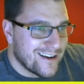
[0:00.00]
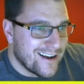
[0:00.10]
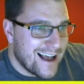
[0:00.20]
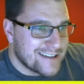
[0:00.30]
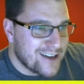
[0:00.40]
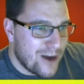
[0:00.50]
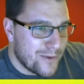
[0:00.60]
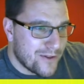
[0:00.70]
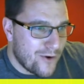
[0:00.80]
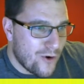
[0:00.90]
Hazard
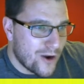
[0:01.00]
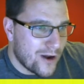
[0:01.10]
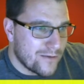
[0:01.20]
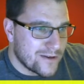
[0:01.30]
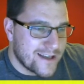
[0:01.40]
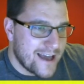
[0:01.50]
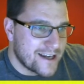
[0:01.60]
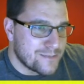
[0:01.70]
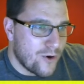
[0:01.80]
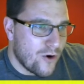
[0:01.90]
with a corner. As again, it's
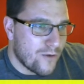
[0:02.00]
poor,